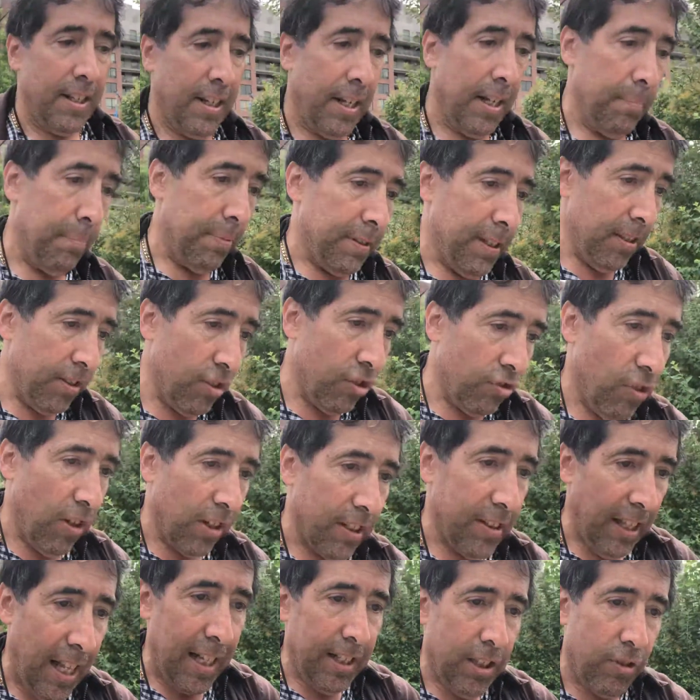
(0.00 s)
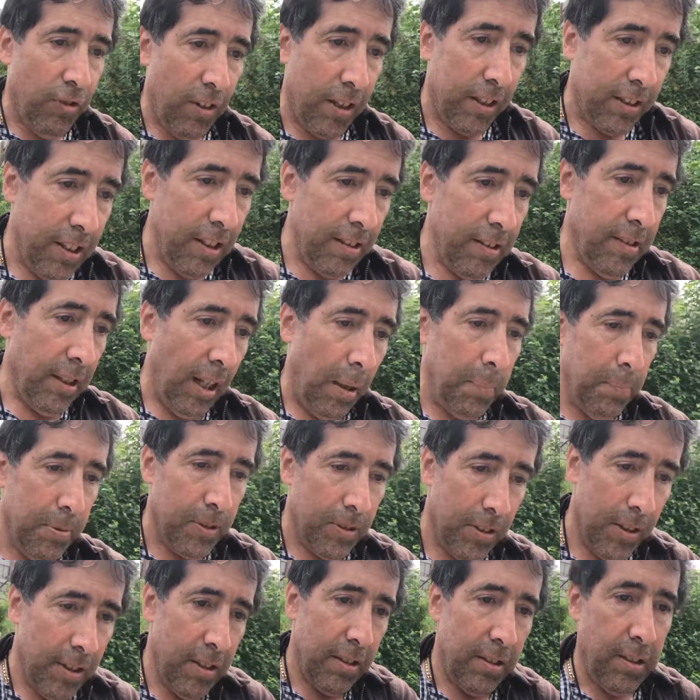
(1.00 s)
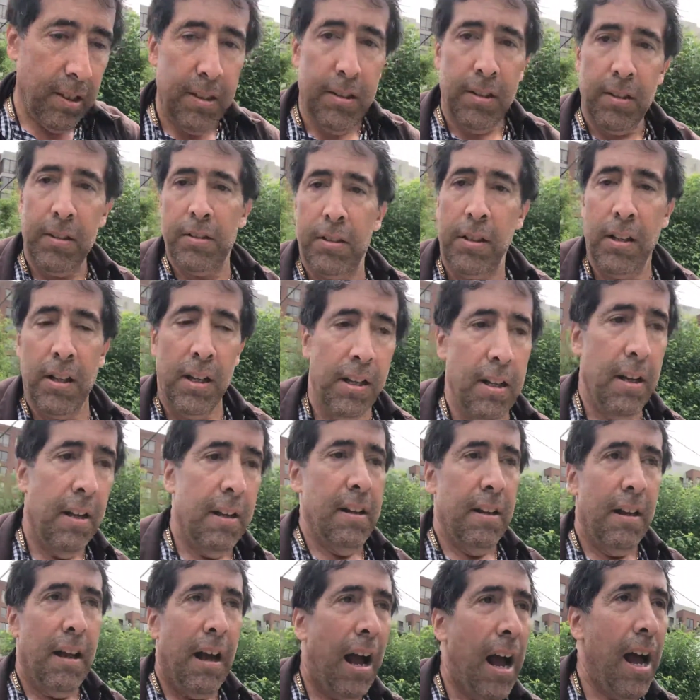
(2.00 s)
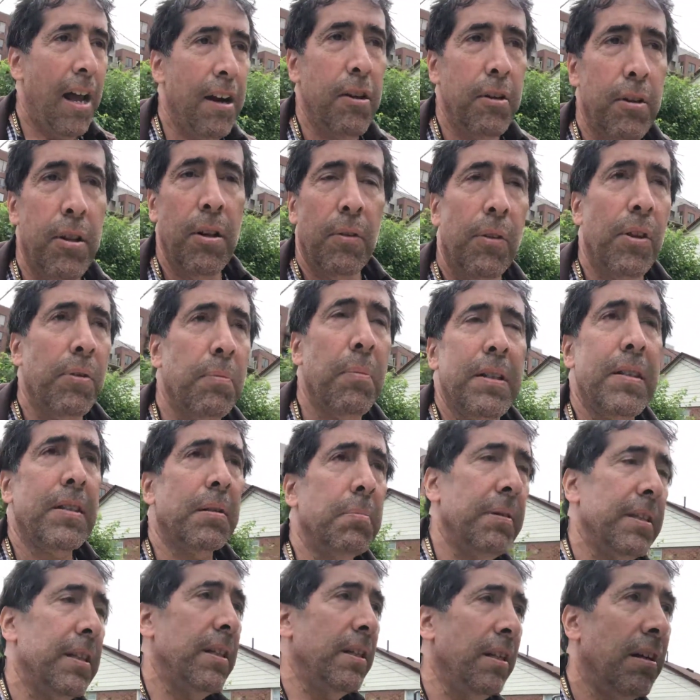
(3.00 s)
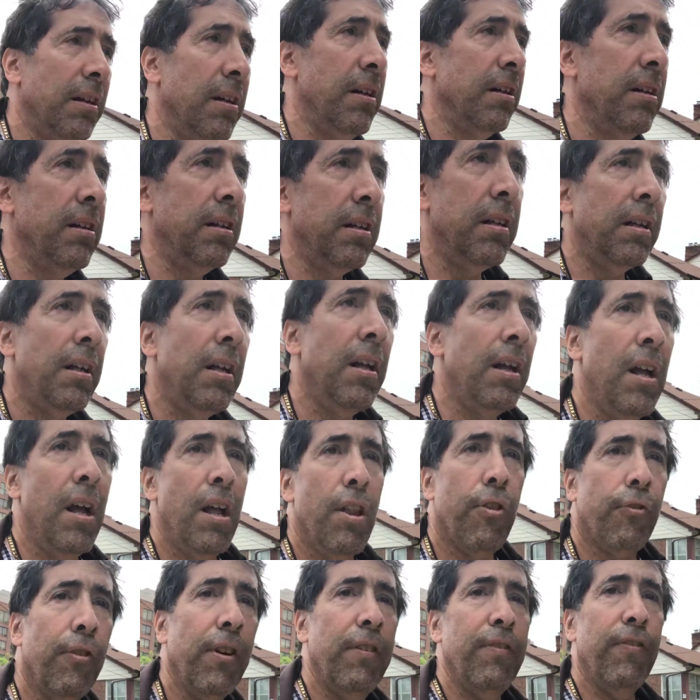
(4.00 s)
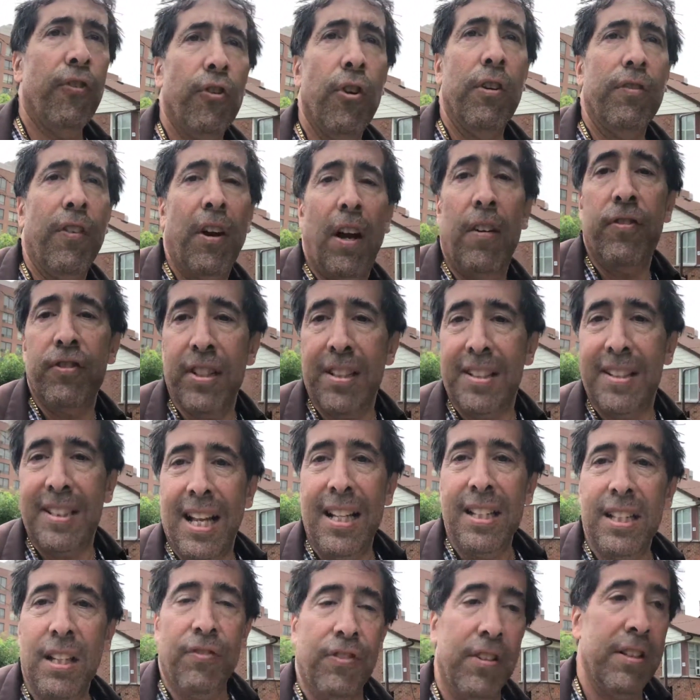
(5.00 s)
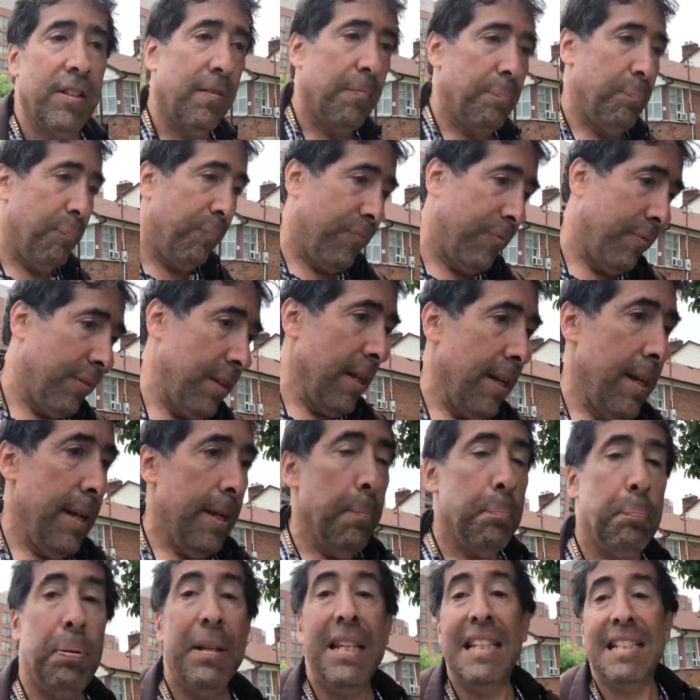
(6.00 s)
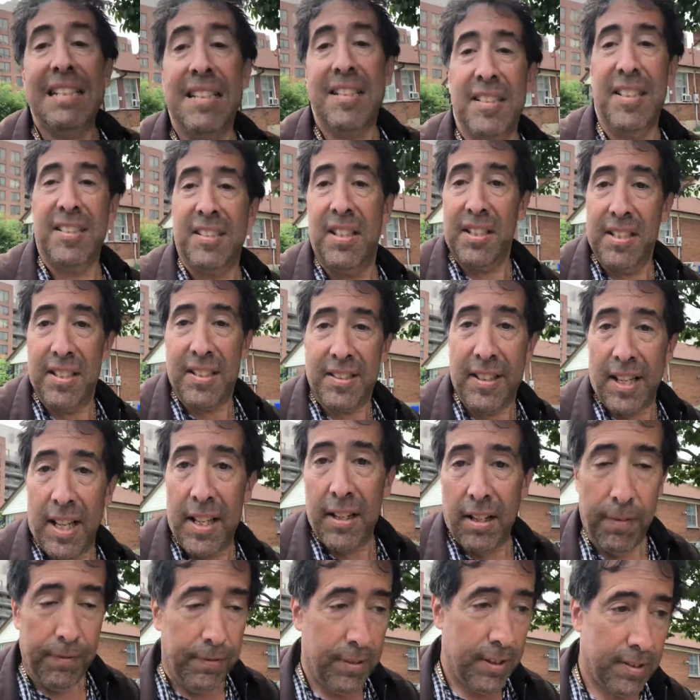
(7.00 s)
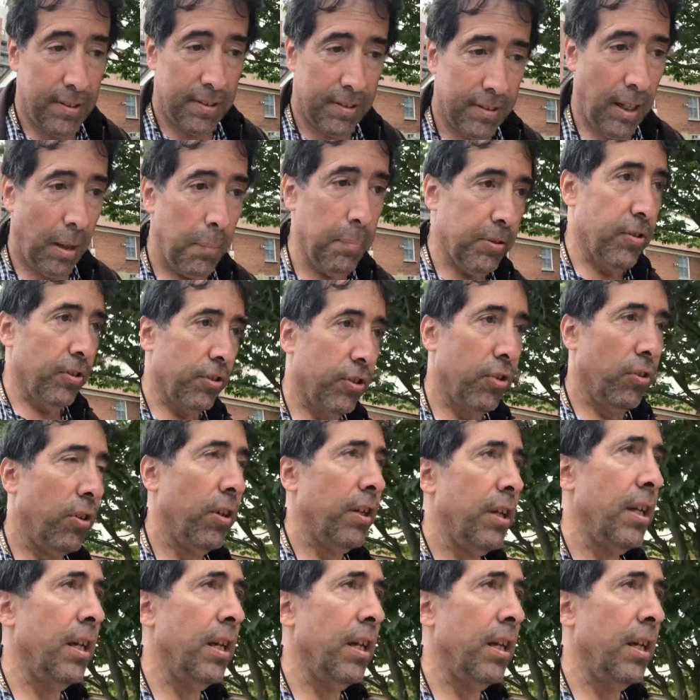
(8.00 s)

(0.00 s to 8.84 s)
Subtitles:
You get this truck, this dumpster, this. I don't know, there must have been 3, 4, 5, 6, 10 different pieces to this set of this dumpster toy.